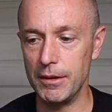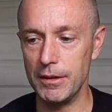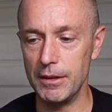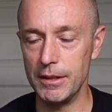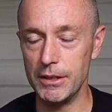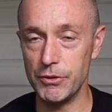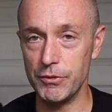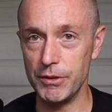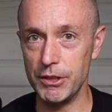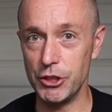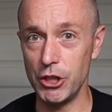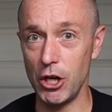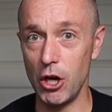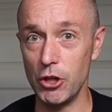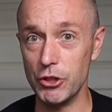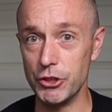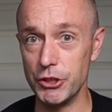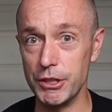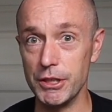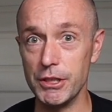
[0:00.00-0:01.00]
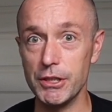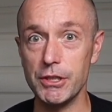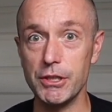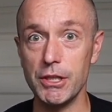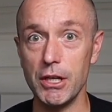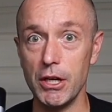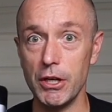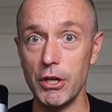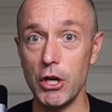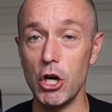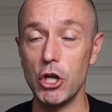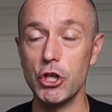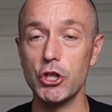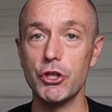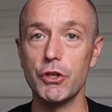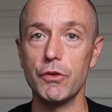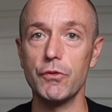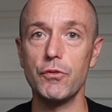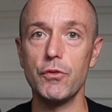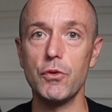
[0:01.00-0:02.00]
This recharges at
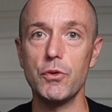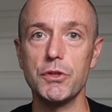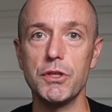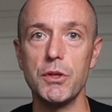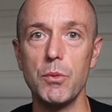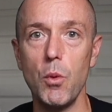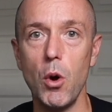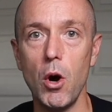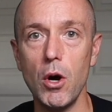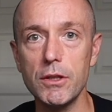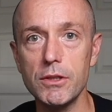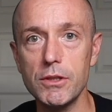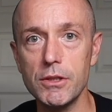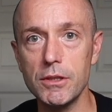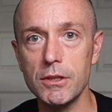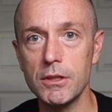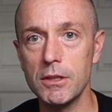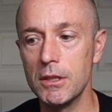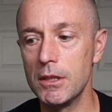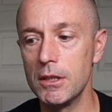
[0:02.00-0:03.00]
140 watts.